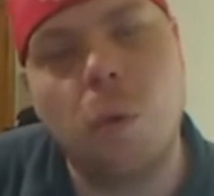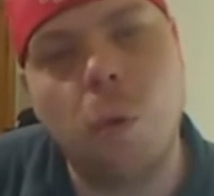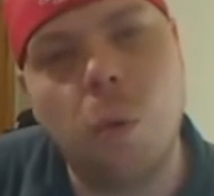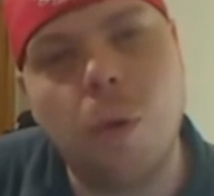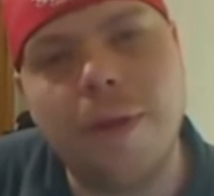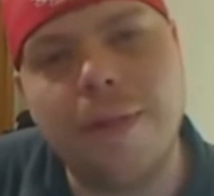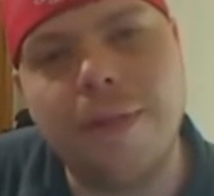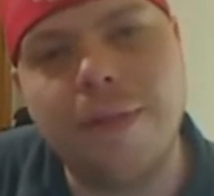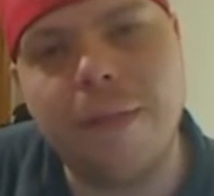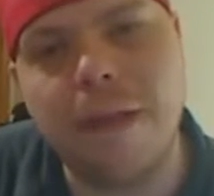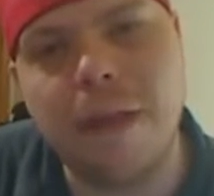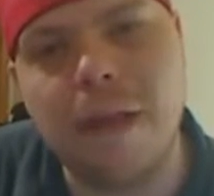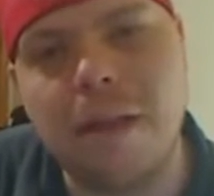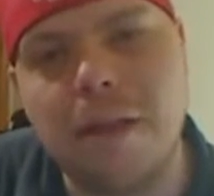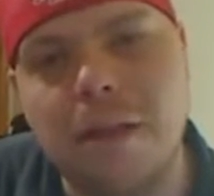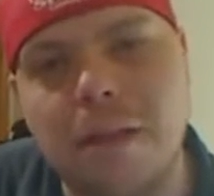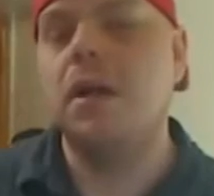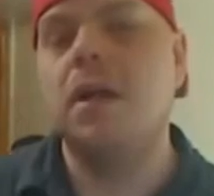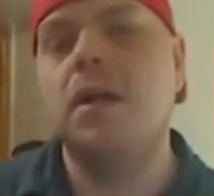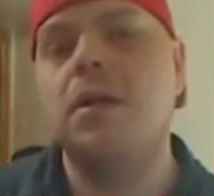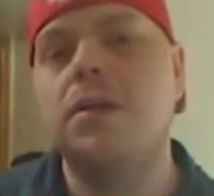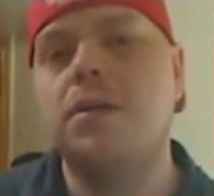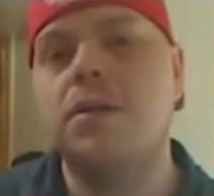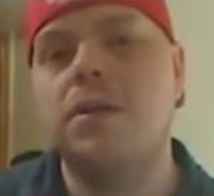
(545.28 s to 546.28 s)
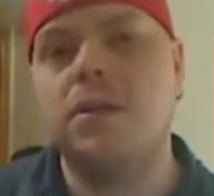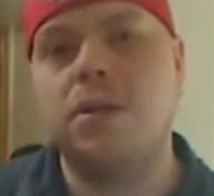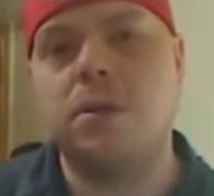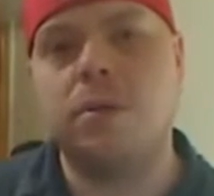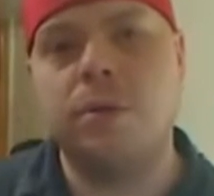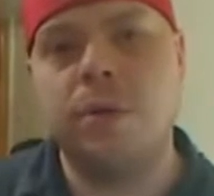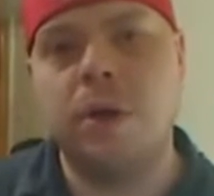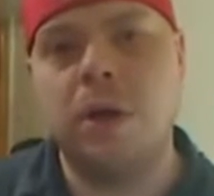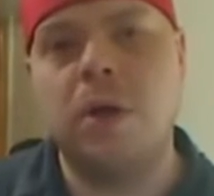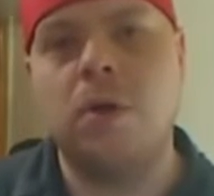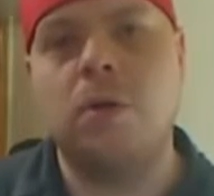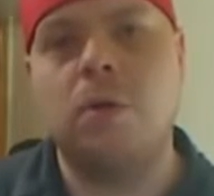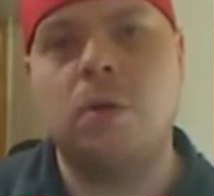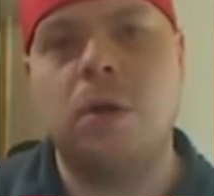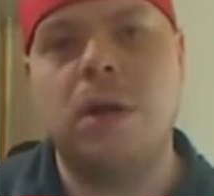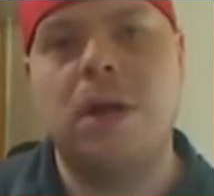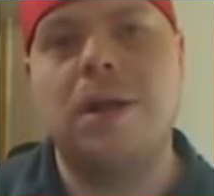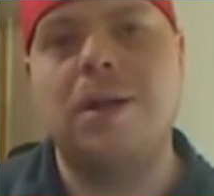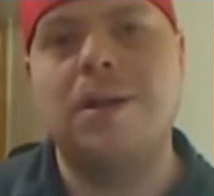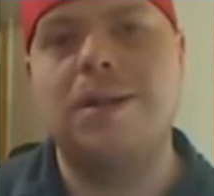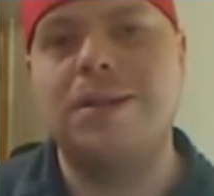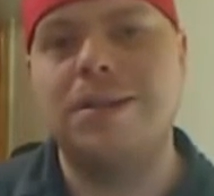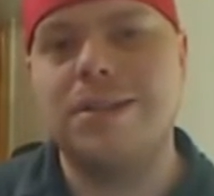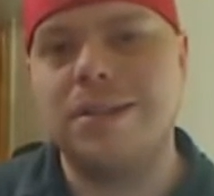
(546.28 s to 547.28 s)
What then? So no,
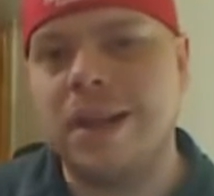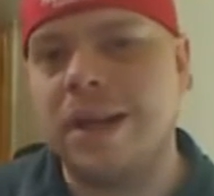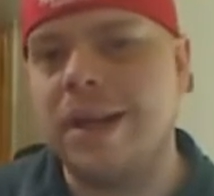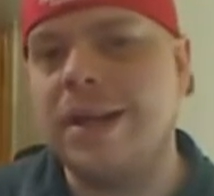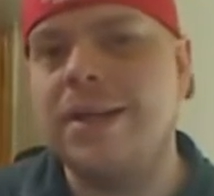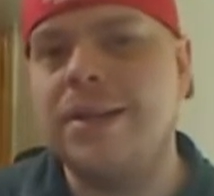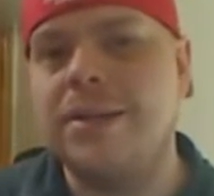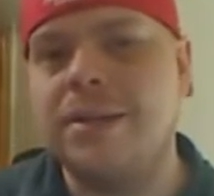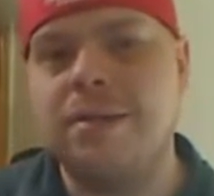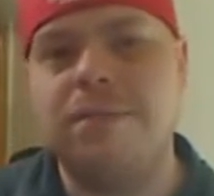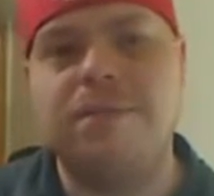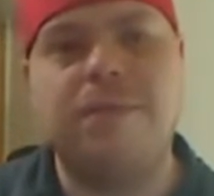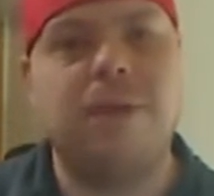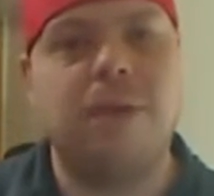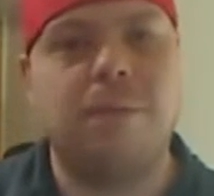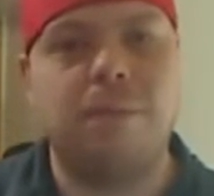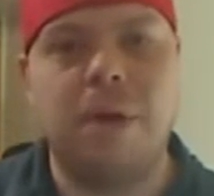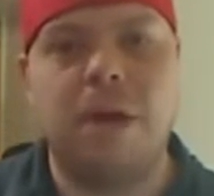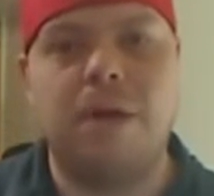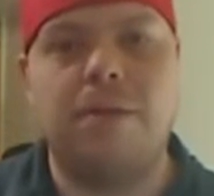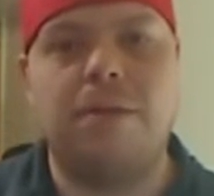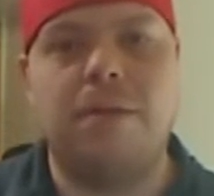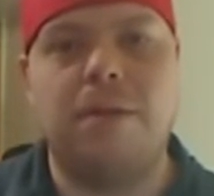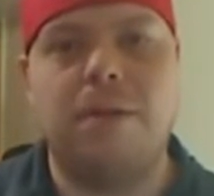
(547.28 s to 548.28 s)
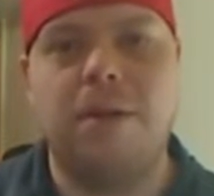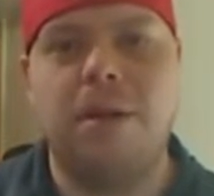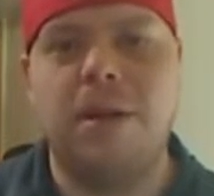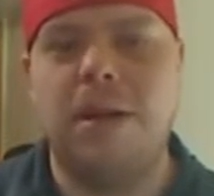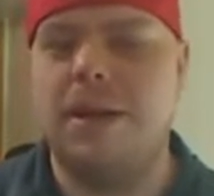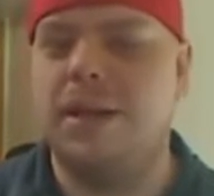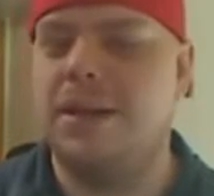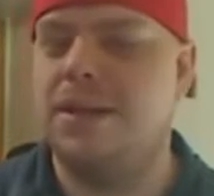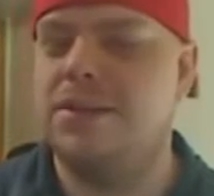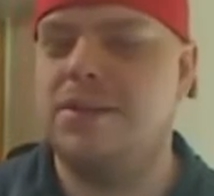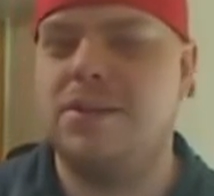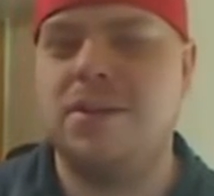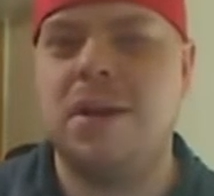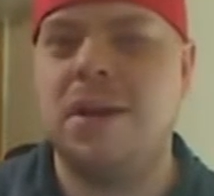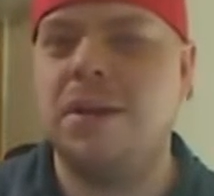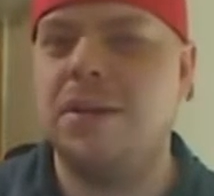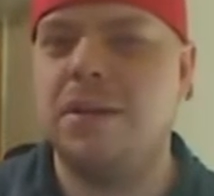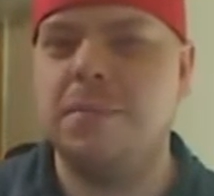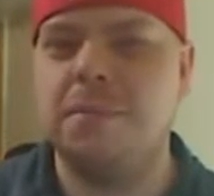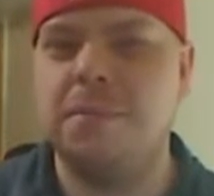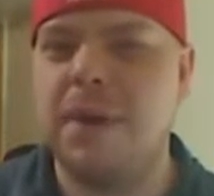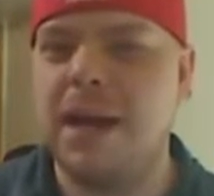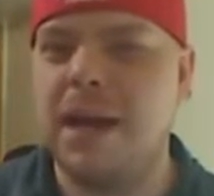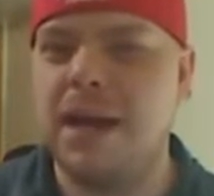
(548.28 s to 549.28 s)
scientific method is
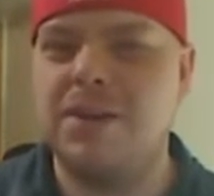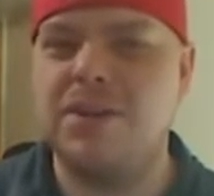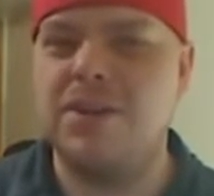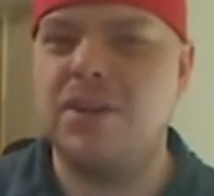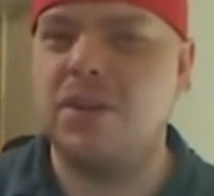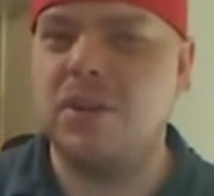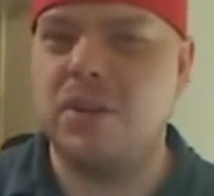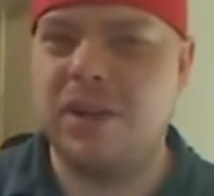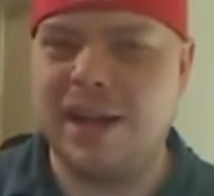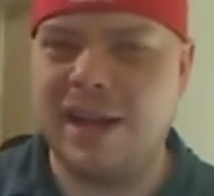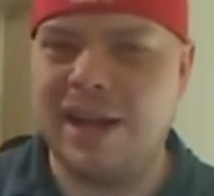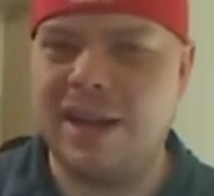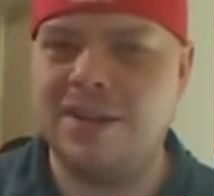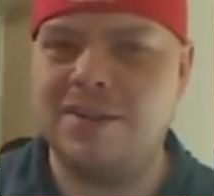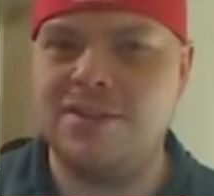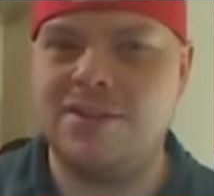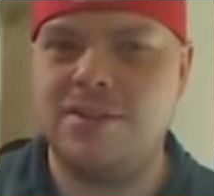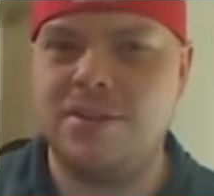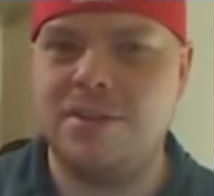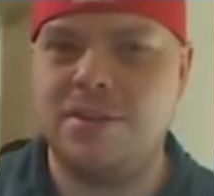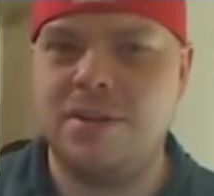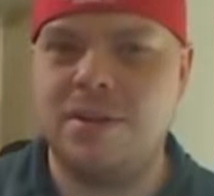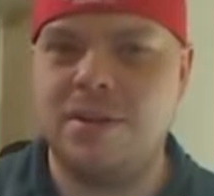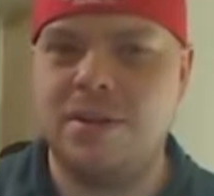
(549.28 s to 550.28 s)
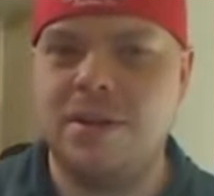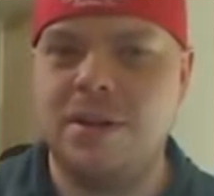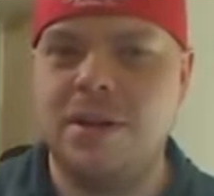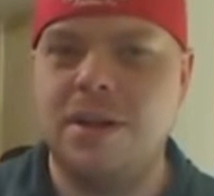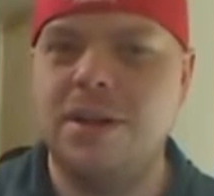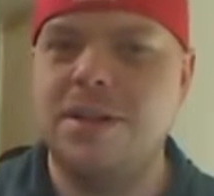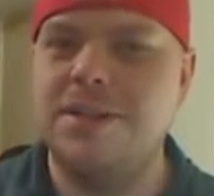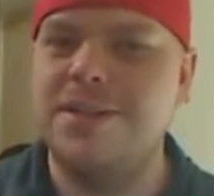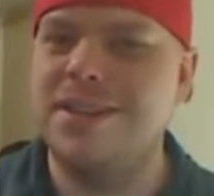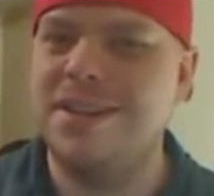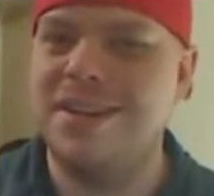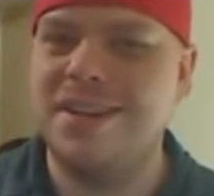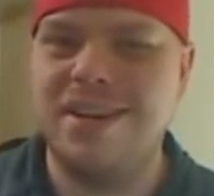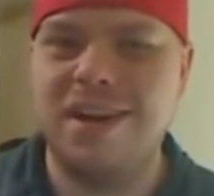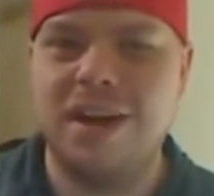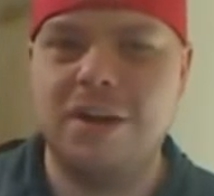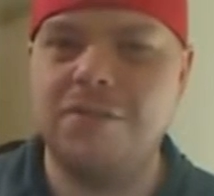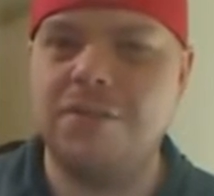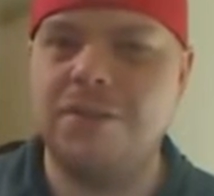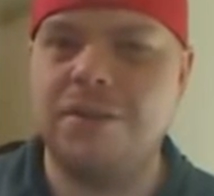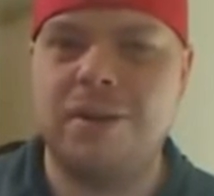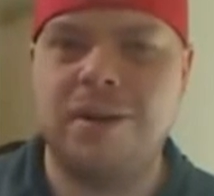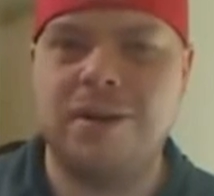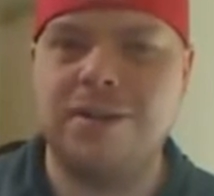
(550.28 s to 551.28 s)
not the magical answer to
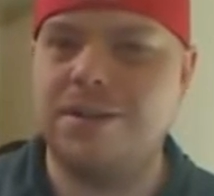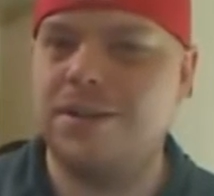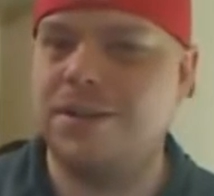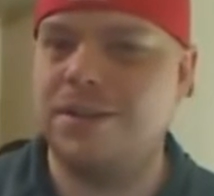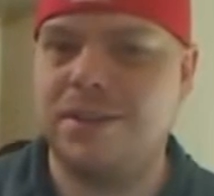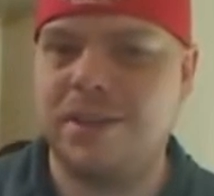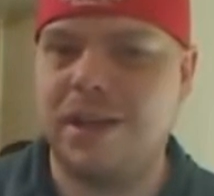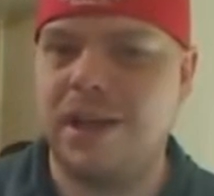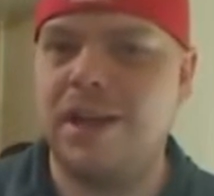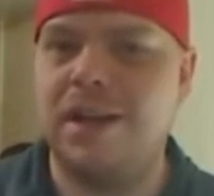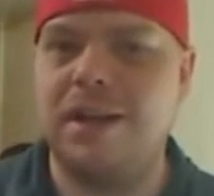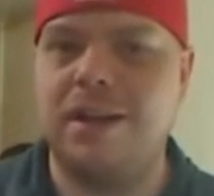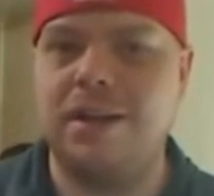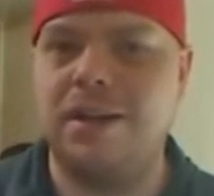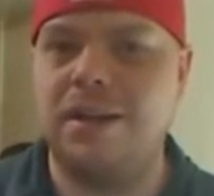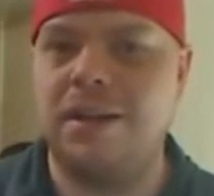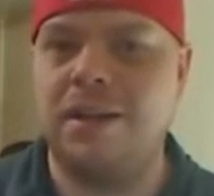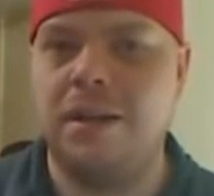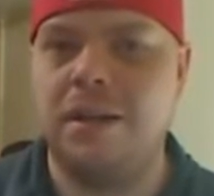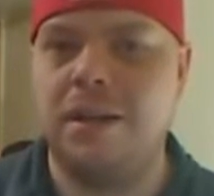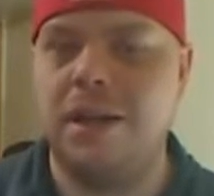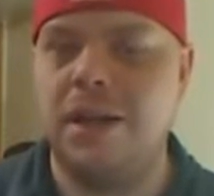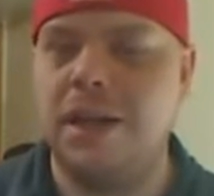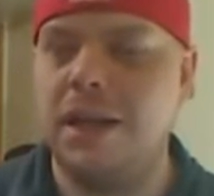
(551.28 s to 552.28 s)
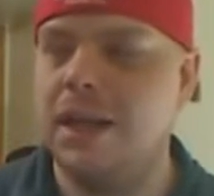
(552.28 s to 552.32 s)
govern our society.